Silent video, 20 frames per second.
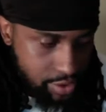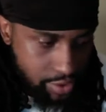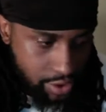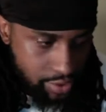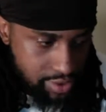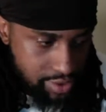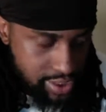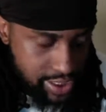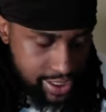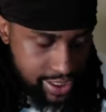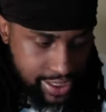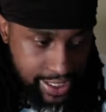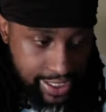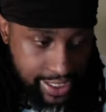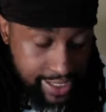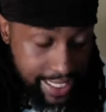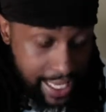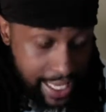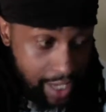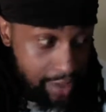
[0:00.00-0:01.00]

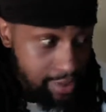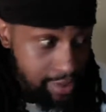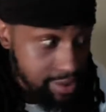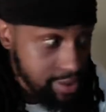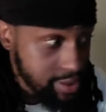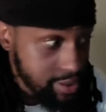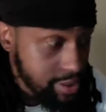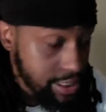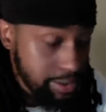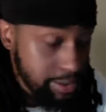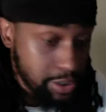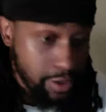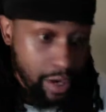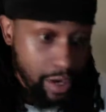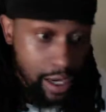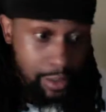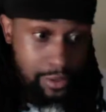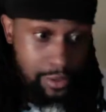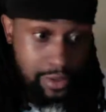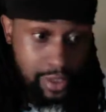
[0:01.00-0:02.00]
16,000
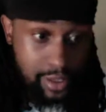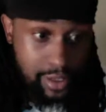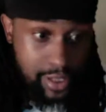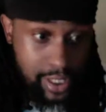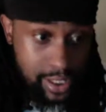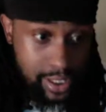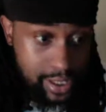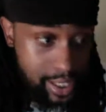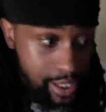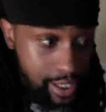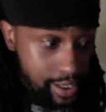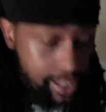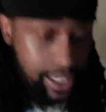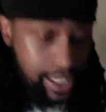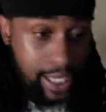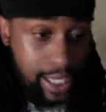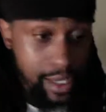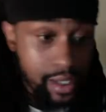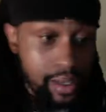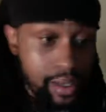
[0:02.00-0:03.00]
subscribers on TikTok, and I
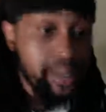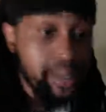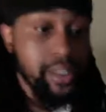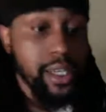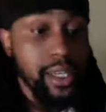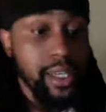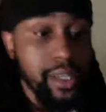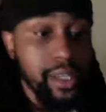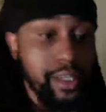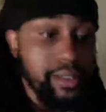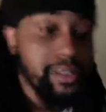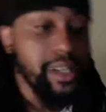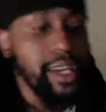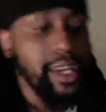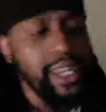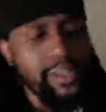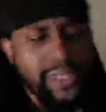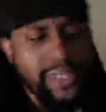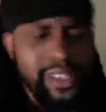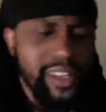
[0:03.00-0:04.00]
love to dance, and I
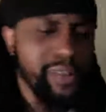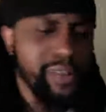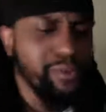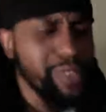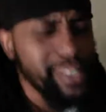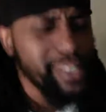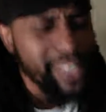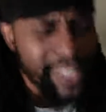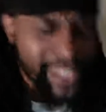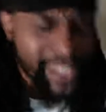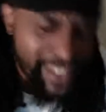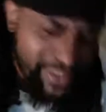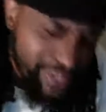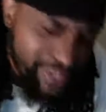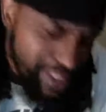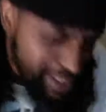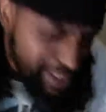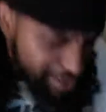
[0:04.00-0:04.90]
haven't done one dance video on